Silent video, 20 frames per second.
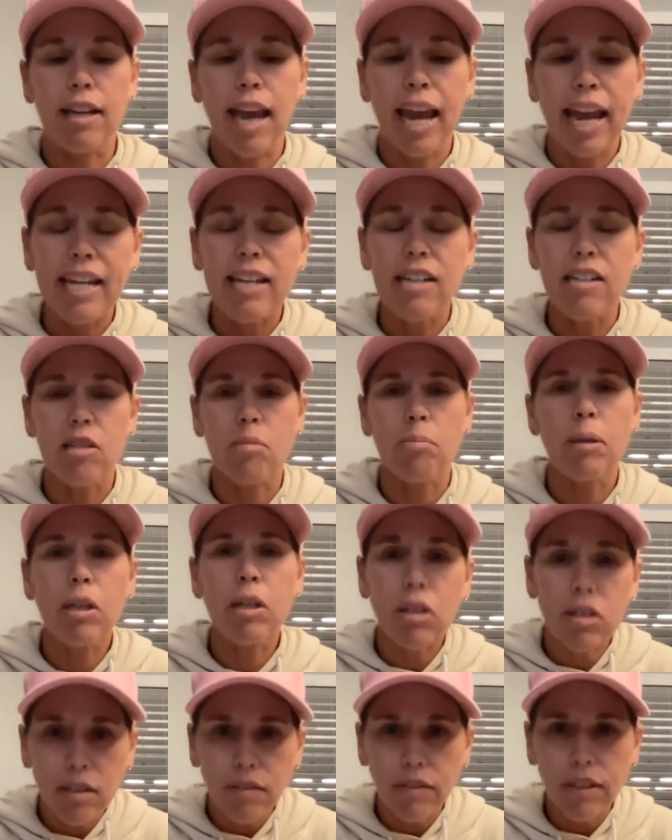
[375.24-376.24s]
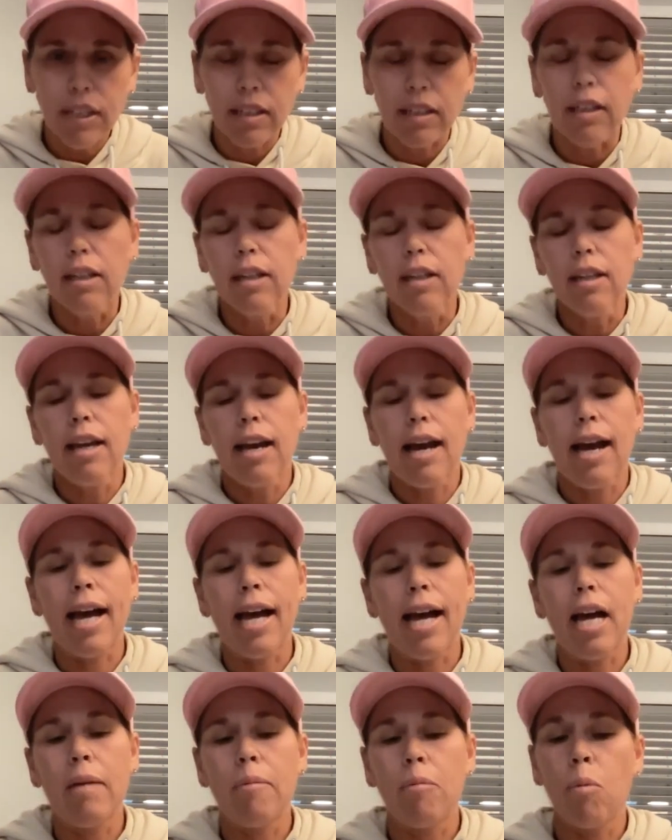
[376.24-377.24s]
cadence because of it.
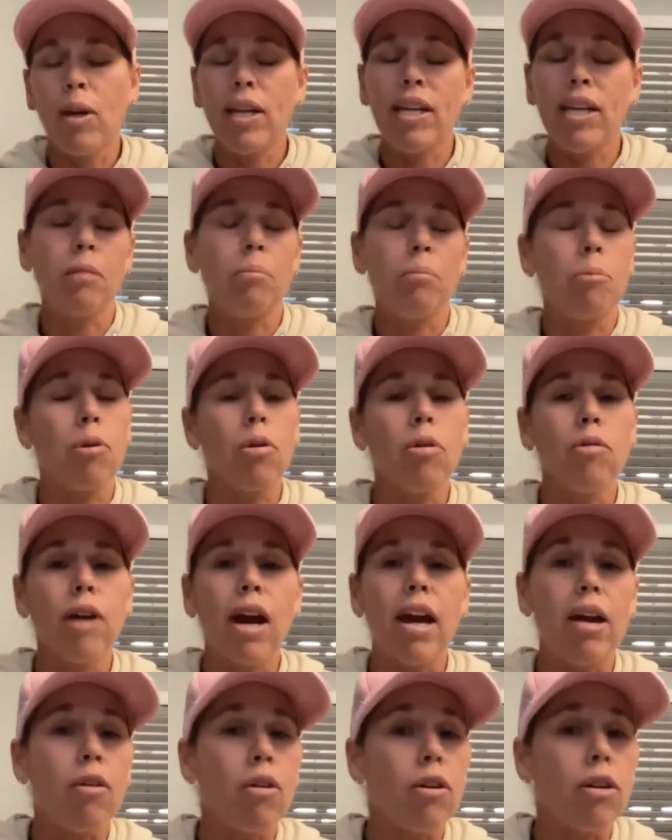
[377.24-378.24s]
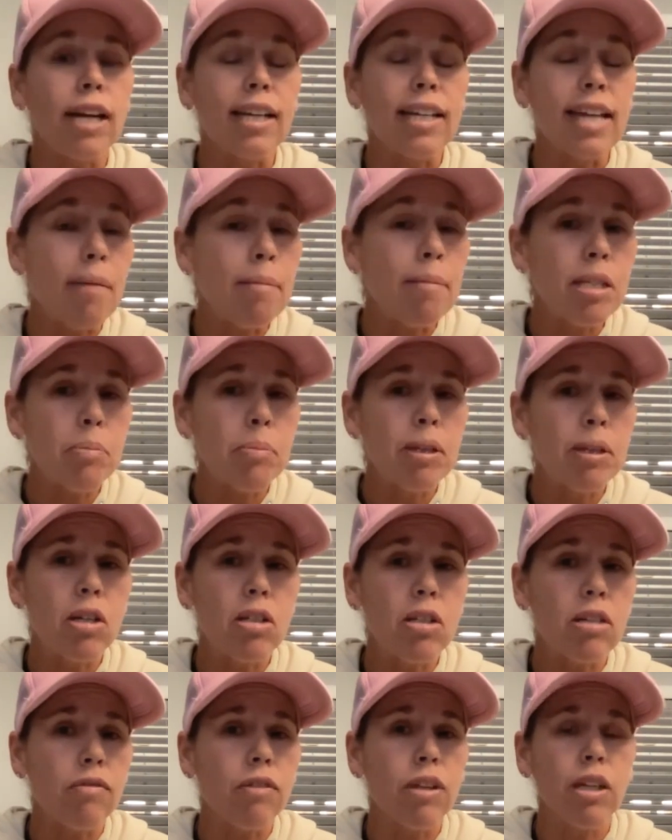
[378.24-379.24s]
We can improve our aerodynamics
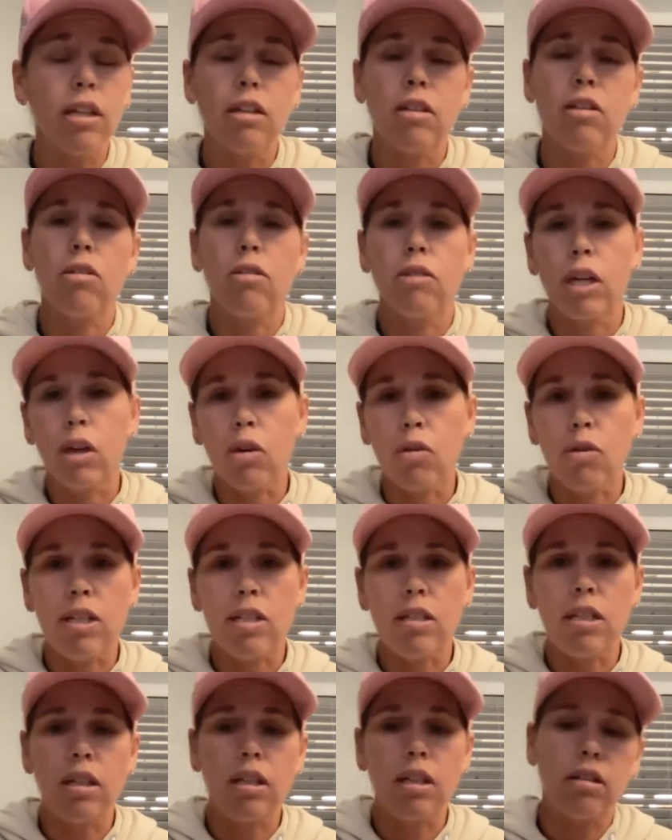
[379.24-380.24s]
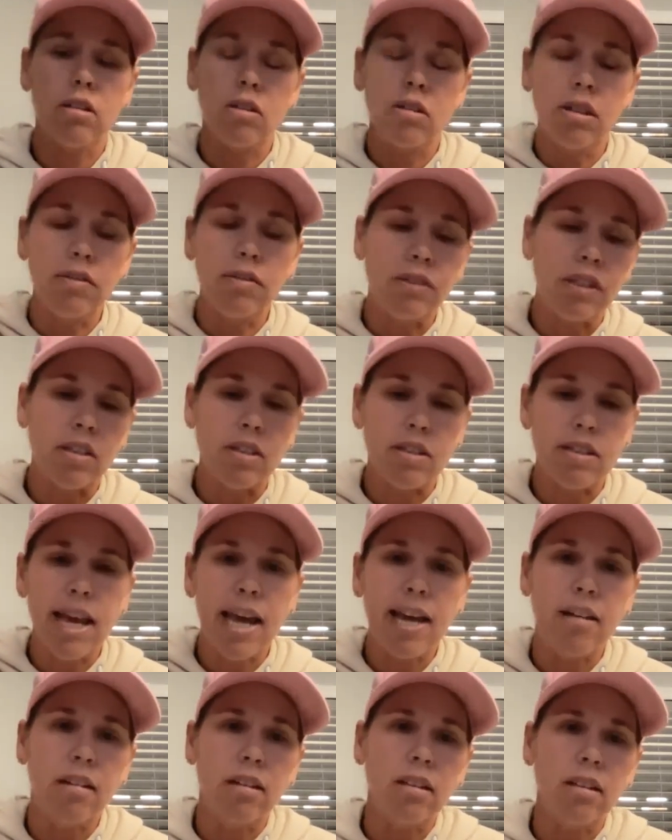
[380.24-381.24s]
because of it. You're lifting the
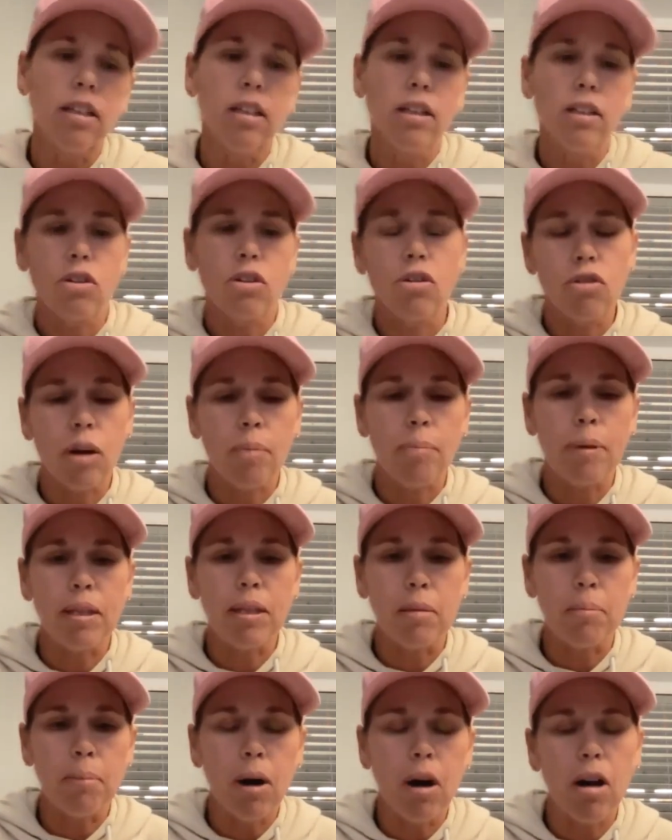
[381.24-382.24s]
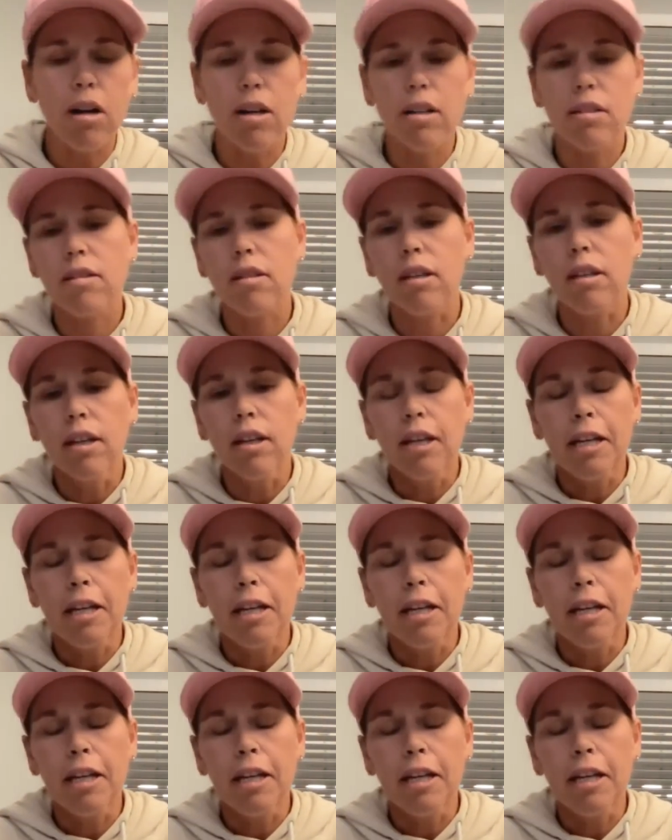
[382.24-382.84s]
saddle, you're dropping the bars.